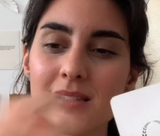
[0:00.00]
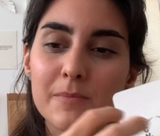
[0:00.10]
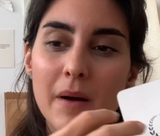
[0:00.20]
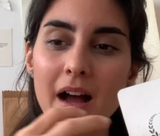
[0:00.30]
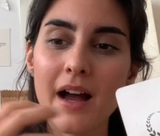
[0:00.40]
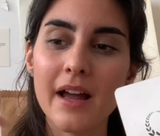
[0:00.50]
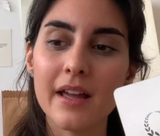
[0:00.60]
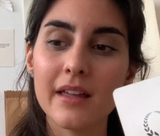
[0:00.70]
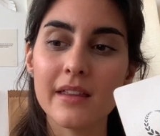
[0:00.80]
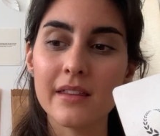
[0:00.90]

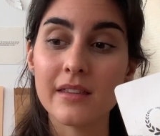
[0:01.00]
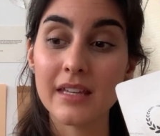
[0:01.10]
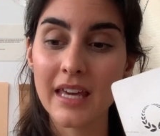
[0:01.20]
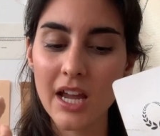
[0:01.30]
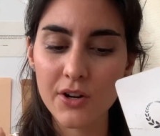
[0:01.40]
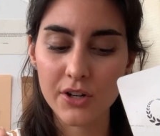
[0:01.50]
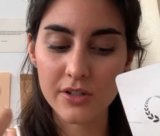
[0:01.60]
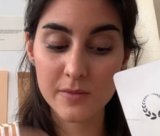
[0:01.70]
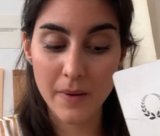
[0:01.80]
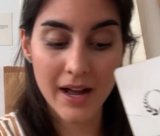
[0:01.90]
by the
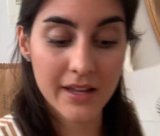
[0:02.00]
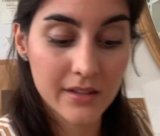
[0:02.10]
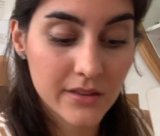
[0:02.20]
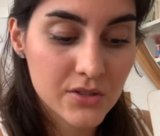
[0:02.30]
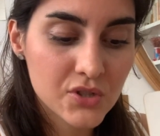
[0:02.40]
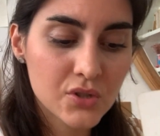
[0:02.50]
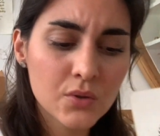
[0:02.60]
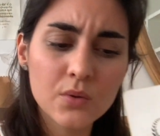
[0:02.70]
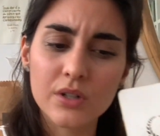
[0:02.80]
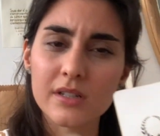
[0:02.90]
carers, by the
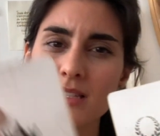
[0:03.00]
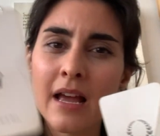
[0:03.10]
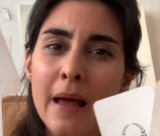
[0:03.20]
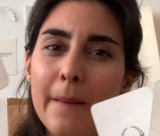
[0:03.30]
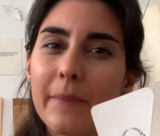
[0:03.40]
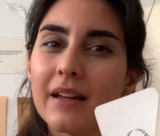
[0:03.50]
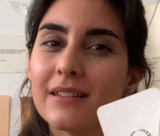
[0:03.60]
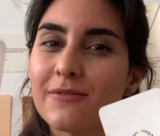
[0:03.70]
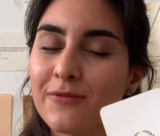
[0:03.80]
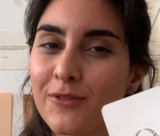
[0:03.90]
stewards.
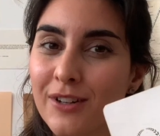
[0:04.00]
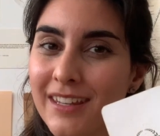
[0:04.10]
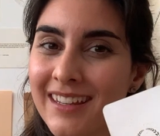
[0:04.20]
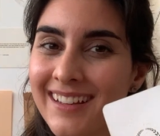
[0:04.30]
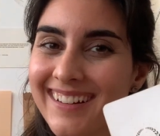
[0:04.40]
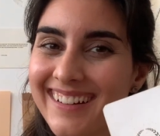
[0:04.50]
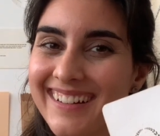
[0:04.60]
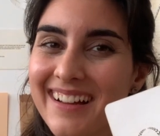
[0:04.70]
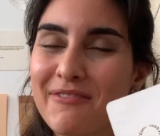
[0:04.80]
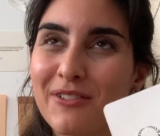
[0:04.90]
But for
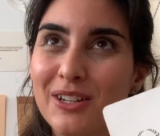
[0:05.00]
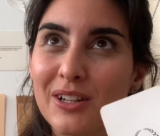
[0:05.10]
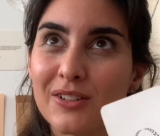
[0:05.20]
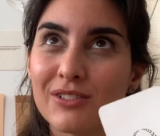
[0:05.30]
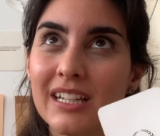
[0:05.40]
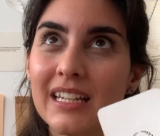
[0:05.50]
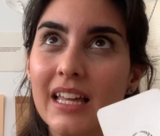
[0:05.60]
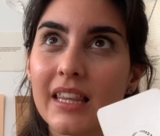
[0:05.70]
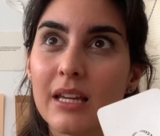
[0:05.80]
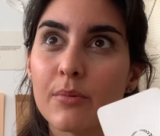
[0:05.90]
here, for your
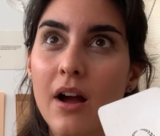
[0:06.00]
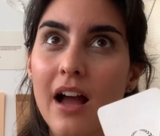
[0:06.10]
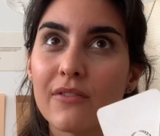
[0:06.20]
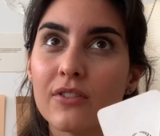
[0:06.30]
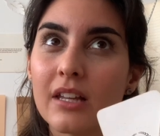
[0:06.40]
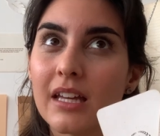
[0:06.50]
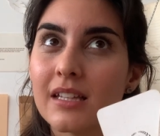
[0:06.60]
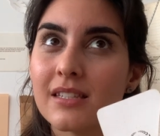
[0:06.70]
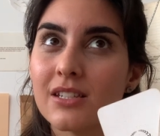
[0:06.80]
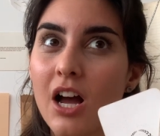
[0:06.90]
reading, Libra, I feel like
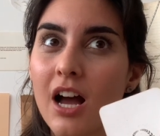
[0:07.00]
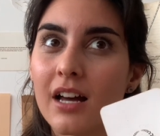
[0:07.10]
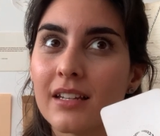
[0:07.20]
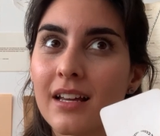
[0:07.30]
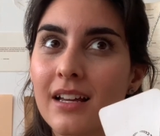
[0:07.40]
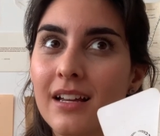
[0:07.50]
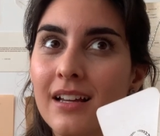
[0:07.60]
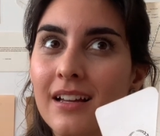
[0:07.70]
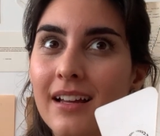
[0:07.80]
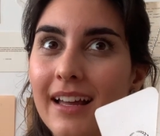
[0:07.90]
it's not,
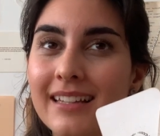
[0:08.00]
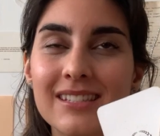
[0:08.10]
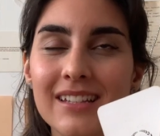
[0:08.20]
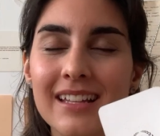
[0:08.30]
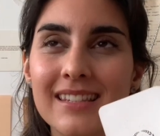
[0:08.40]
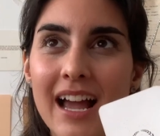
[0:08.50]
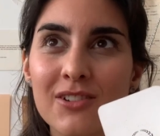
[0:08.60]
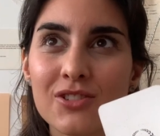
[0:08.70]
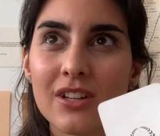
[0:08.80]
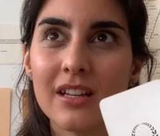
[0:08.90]
it's
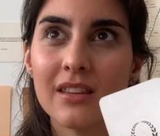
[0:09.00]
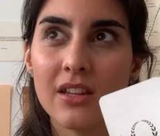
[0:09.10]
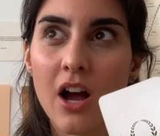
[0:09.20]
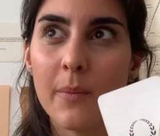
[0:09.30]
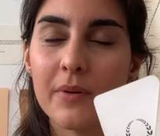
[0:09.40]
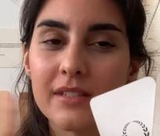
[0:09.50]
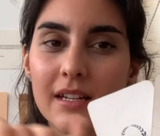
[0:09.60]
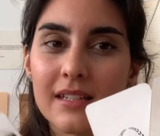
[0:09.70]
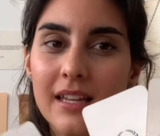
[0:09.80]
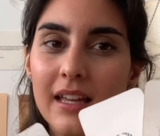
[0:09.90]
actually the opposite.
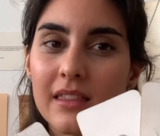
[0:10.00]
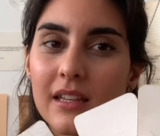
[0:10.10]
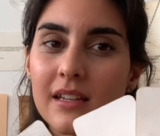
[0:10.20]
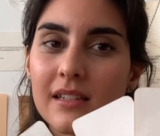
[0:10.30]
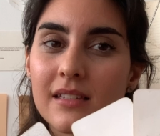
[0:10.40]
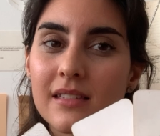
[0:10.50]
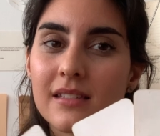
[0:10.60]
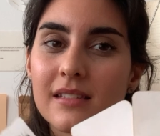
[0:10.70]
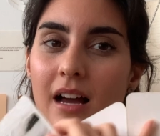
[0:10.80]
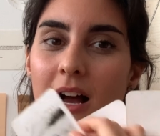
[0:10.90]
It's like
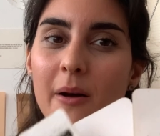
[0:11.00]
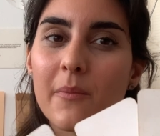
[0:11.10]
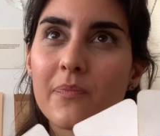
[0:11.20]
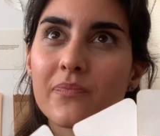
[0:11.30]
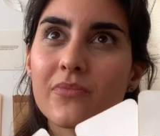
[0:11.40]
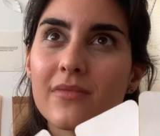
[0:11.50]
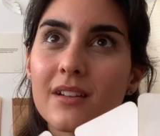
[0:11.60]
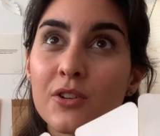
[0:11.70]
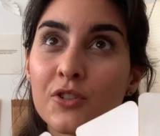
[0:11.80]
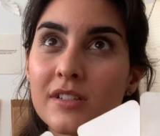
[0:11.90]
this
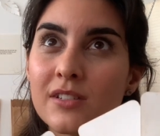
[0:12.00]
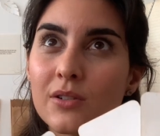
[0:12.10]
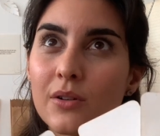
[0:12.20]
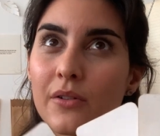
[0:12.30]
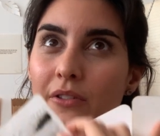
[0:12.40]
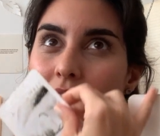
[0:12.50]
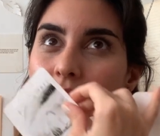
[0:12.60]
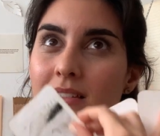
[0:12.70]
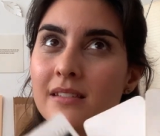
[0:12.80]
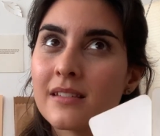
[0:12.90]
crystal,
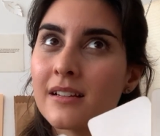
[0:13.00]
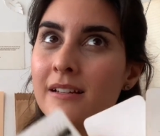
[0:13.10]
this